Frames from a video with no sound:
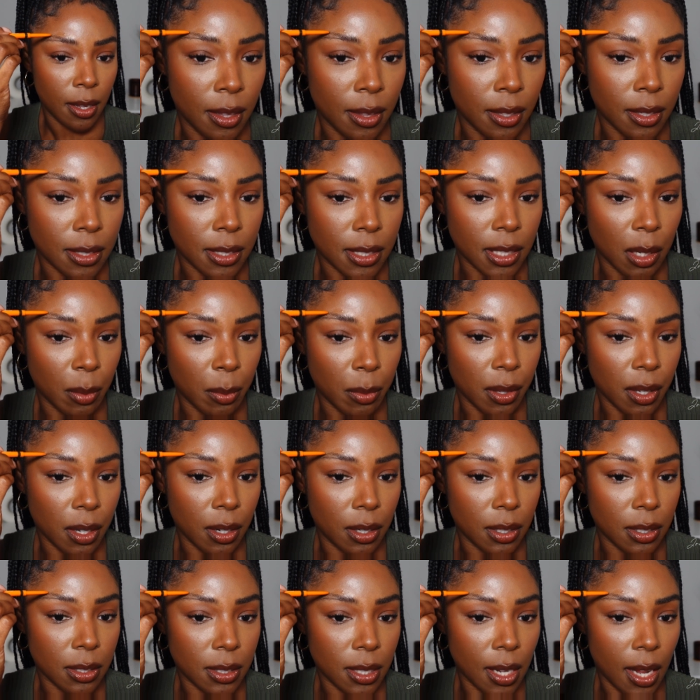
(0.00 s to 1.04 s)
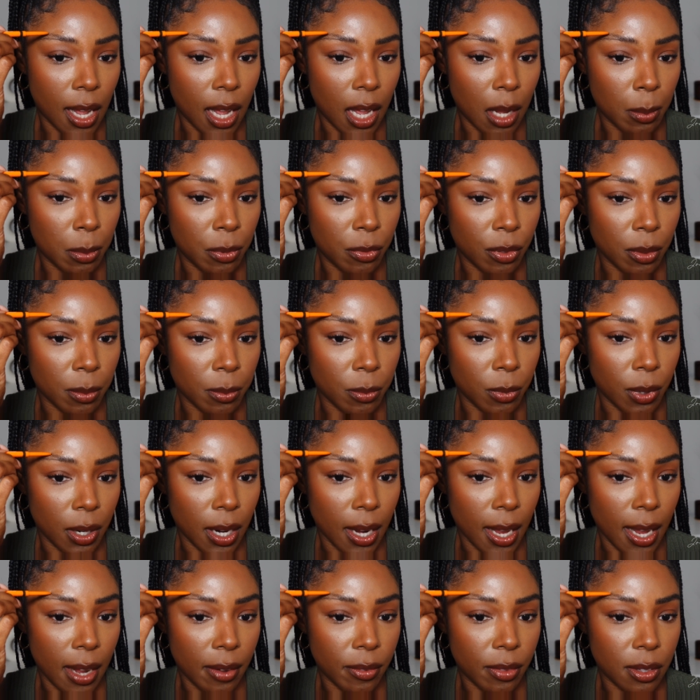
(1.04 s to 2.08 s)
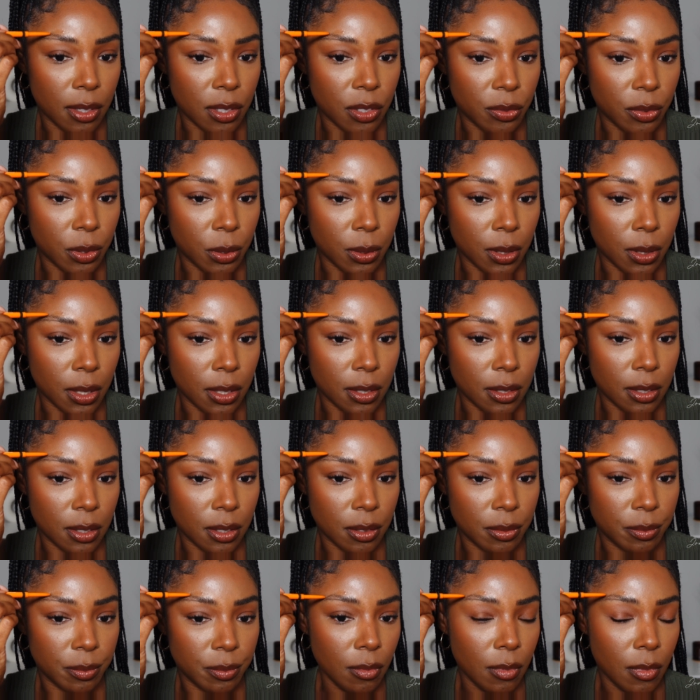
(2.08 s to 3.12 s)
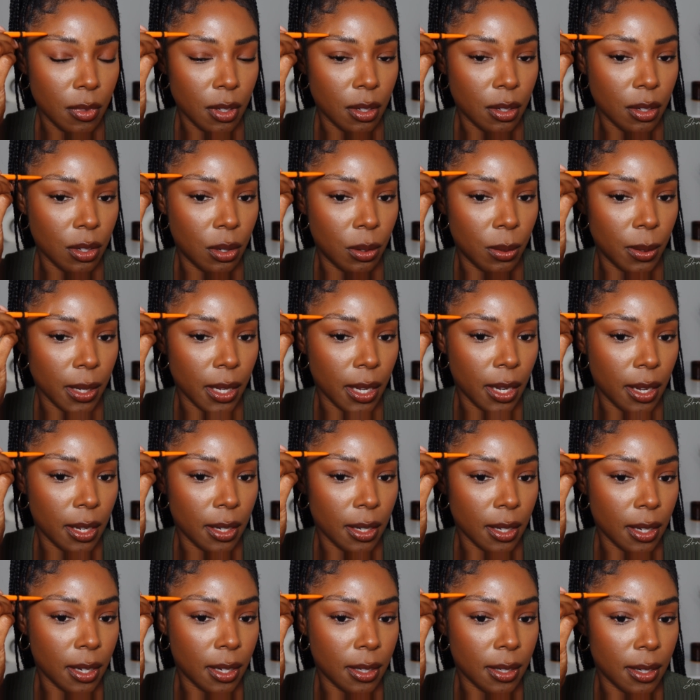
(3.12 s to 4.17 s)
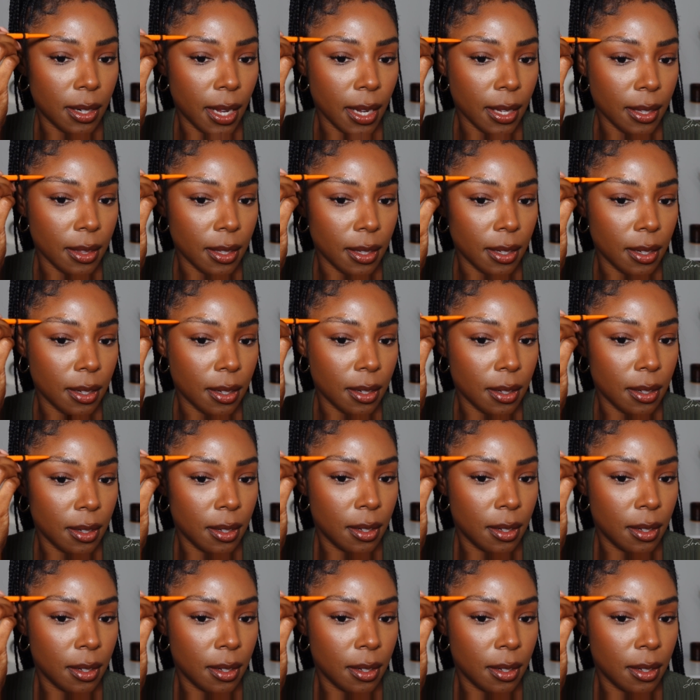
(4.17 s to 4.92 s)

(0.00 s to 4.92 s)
The same thing on top from where I have this fullness, going in and connecting